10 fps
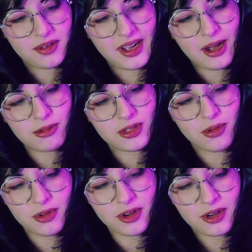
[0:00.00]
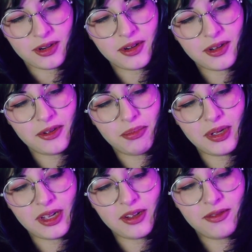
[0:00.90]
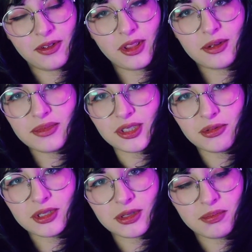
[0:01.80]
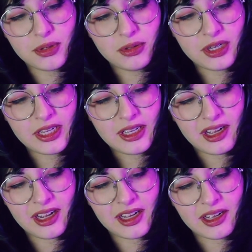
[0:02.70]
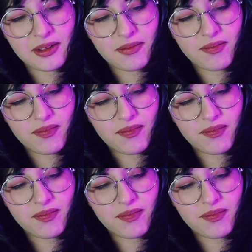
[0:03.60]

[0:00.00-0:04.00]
house ogre a big voluptuous booty, I